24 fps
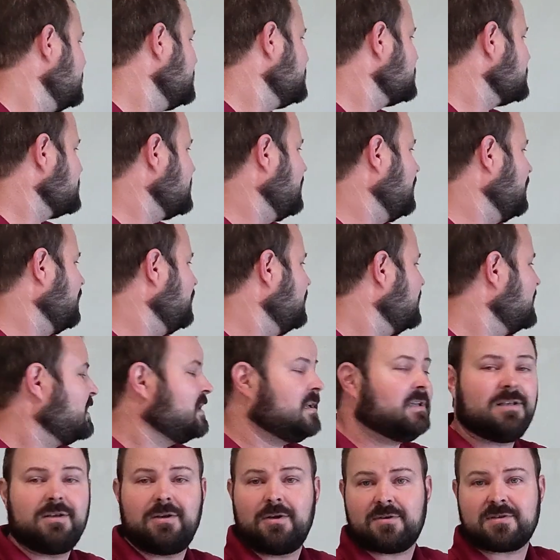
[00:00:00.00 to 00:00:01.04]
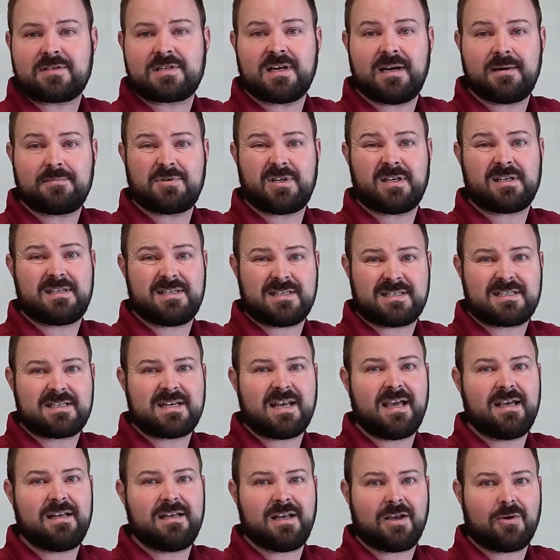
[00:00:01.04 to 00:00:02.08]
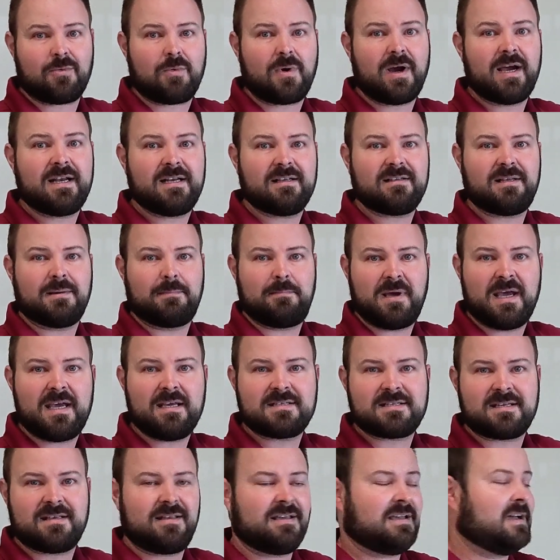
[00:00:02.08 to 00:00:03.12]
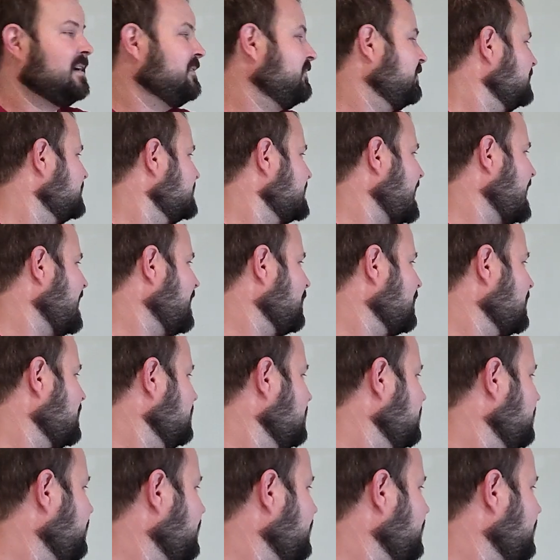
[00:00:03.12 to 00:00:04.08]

So your subject is standing right at the base of the Eiffel Tower,